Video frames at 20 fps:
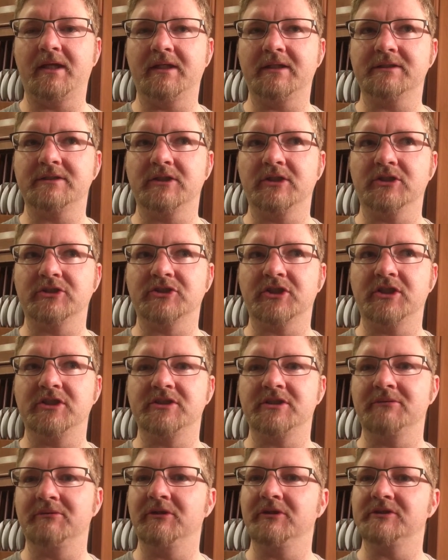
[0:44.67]
So I'll show you
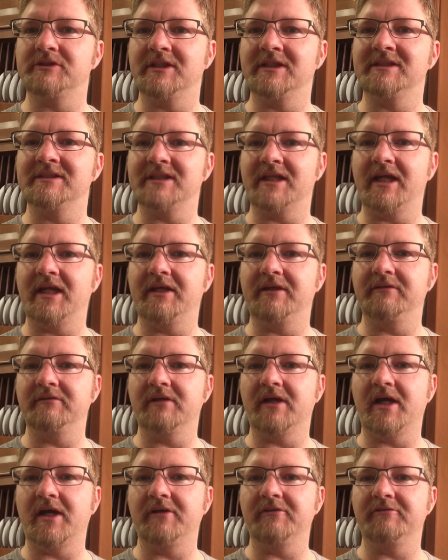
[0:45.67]
some of those things that
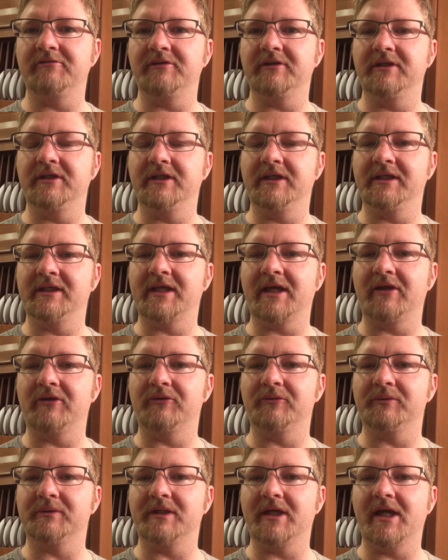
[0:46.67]
I've
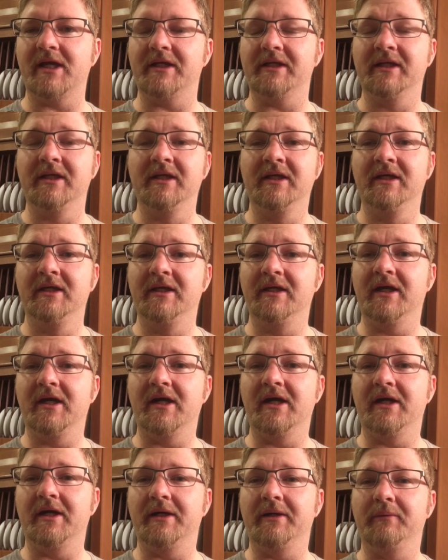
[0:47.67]
encountered with that.
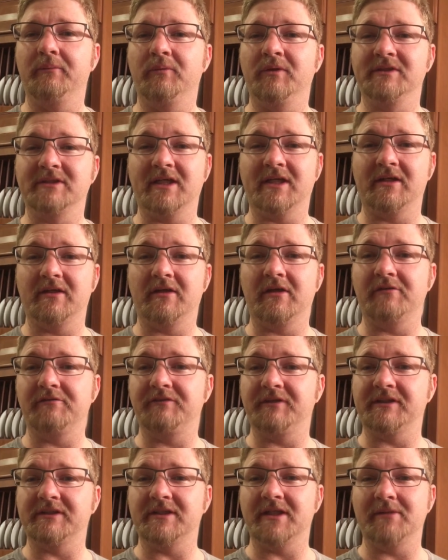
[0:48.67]
Once I get it all
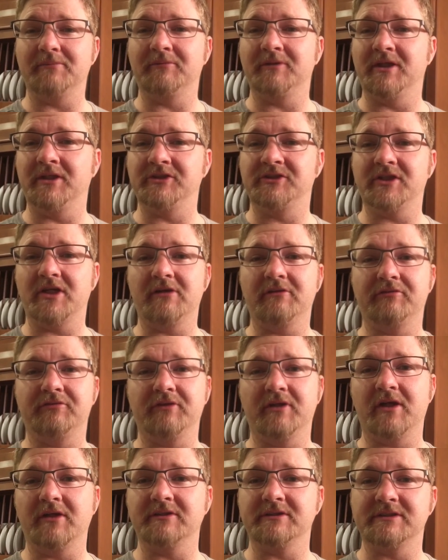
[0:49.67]
fixed up, gun shot
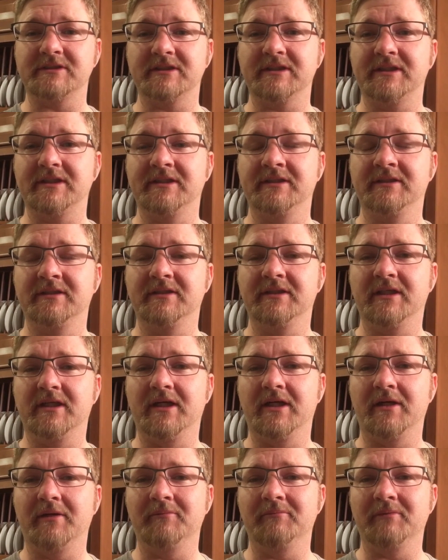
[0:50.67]
flawlessly,
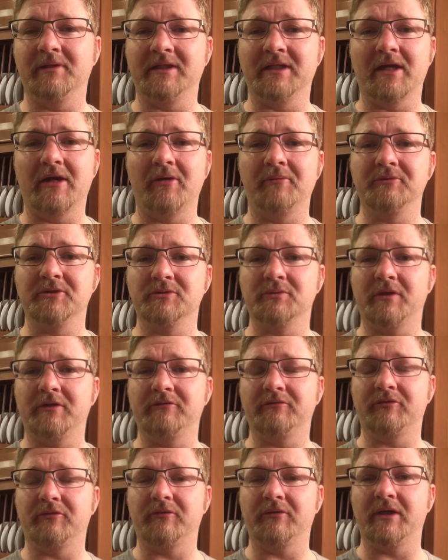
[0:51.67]
and now I'm just
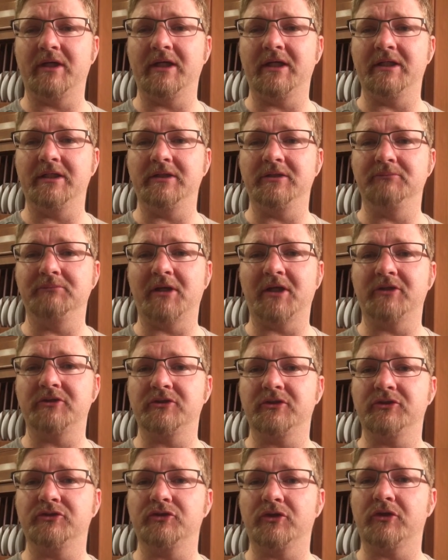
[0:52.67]
waiting for a big
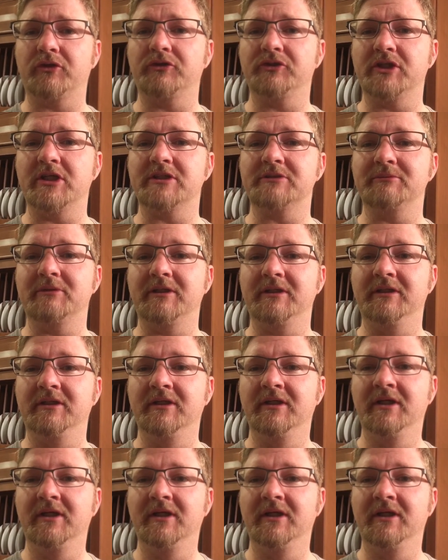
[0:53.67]
trigger adjustment.